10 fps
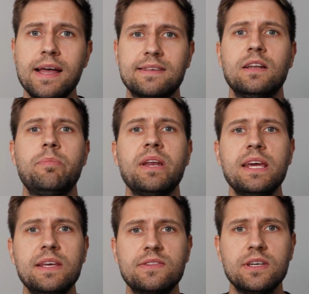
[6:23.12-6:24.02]
it's a little bit
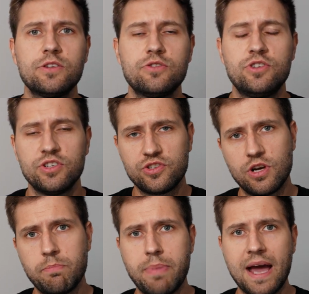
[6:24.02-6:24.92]
easier to just
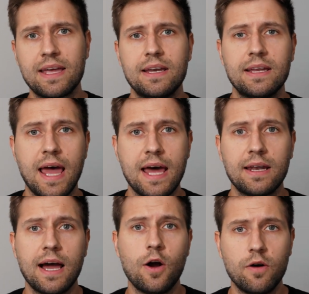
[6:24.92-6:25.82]
jump back in it. And
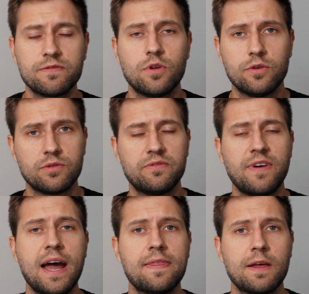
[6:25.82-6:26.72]
I often also
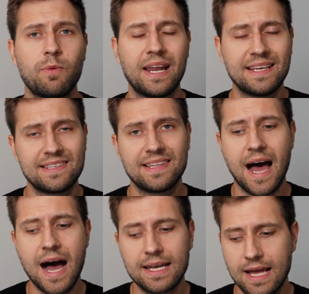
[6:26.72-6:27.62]
find that when I
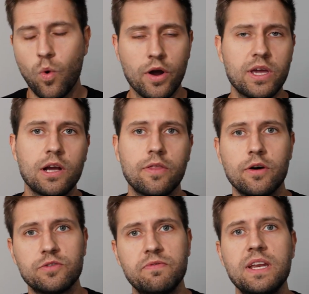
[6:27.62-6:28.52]
start working on
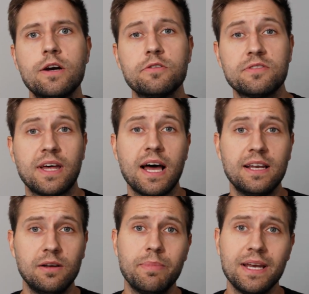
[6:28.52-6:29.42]
those videos that are a
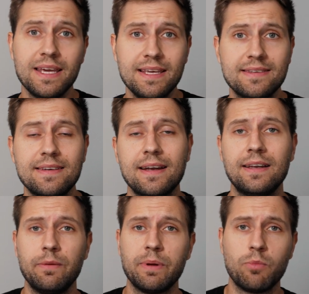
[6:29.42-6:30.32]
little bit easier and a
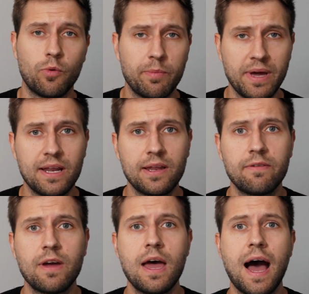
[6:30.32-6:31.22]
little bit more
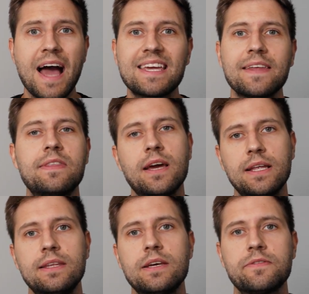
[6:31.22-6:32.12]
repetitive, I get the
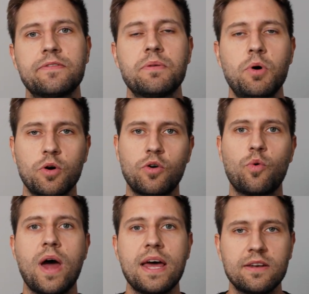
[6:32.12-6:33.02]
ideas for the more
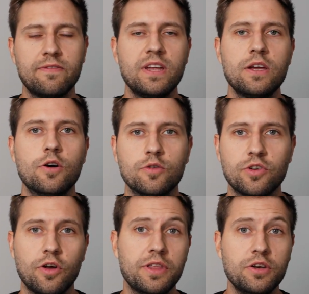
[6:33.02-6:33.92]
grand
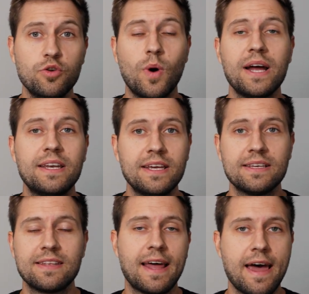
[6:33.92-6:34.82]
videos or the new
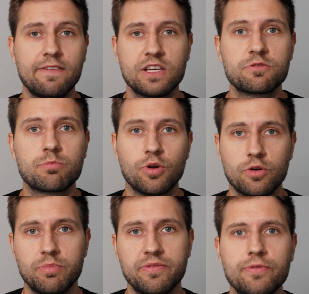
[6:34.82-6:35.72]
ideas that I haven't
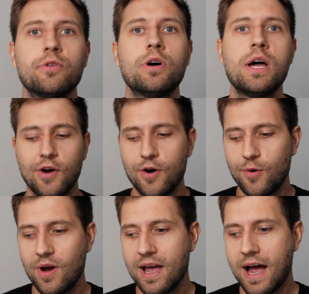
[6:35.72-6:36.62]
explored before.
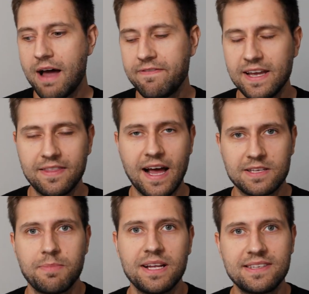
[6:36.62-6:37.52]
So I think
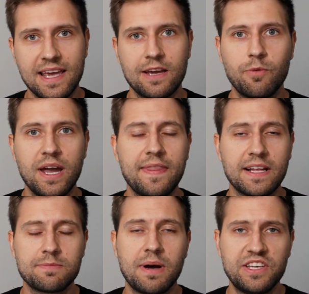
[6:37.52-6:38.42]
that's my takeaway.
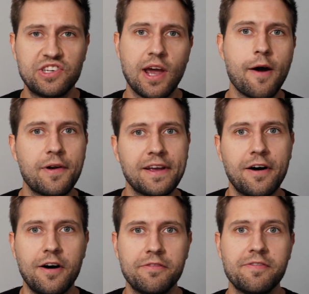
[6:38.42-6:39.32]
That's my sharing
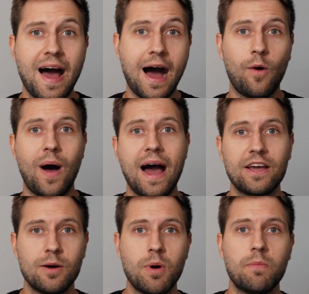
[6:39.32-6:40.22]
of how I
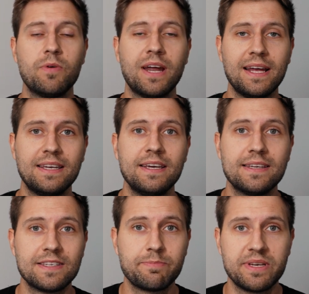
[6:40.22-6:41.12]
come up with
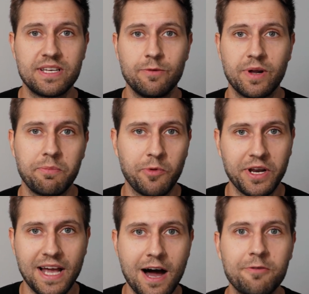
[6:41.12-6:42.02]
ideas, especially when I'm
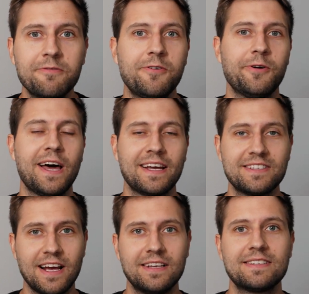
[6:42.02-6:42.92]
running out for like a
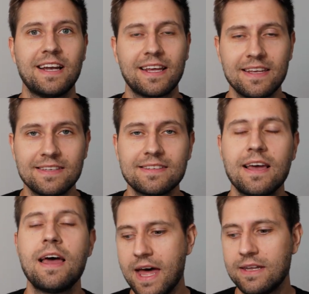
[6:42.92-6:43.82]
challenge like this.
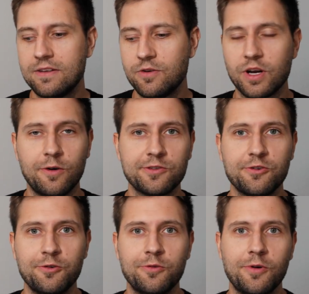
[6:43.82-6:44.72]
And you can
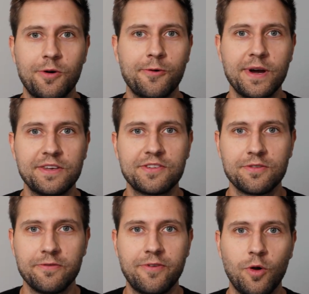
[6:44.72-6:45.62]
also
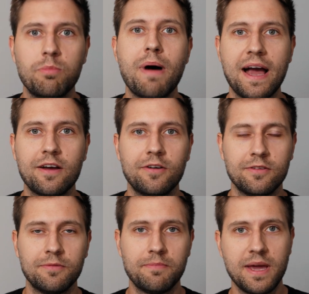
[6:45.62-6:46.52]
always fall back
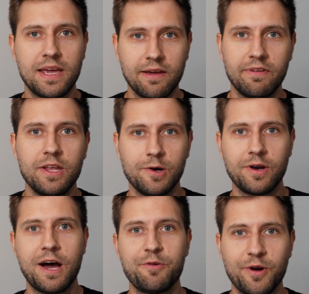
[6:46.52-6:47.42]
on making a video
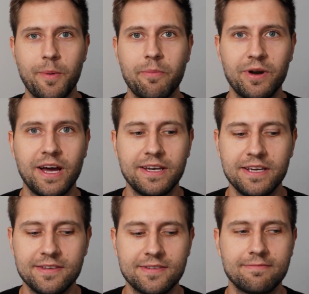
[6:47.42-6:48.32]
on how you come up with
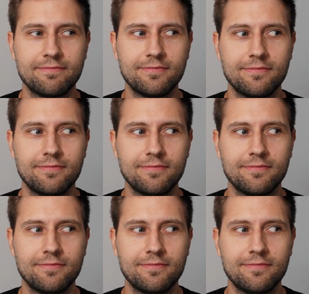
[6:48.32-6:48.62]
ideas,